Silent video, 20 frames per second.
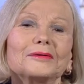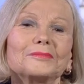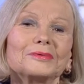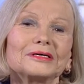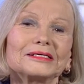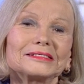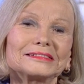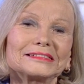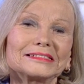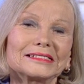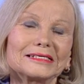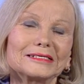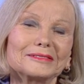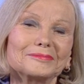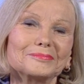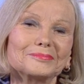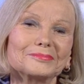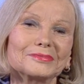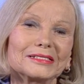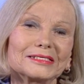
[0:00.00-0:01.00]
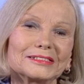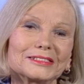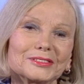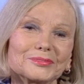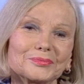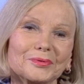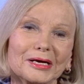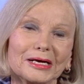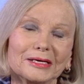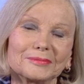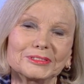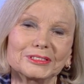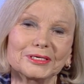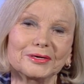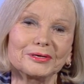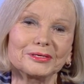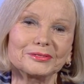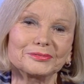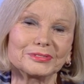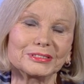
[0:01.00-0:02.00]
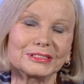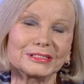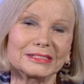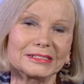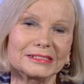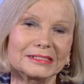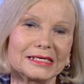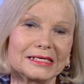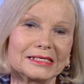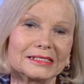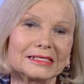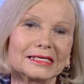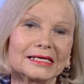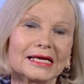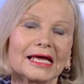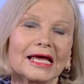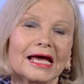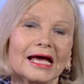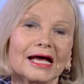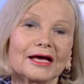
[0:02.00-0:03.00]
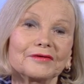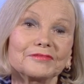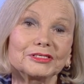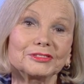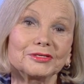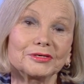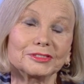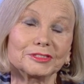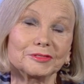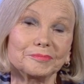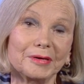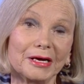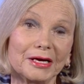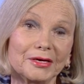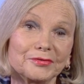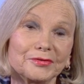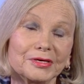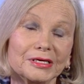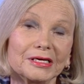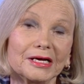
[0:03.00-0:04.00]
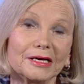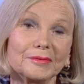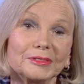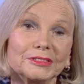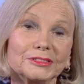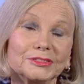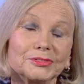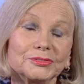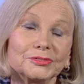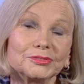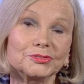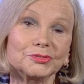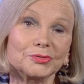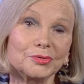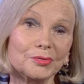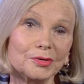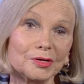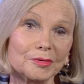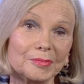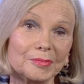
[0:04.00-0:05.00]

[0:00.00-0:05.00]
But this is why I'm so interested in having Dr. Patrick come and talk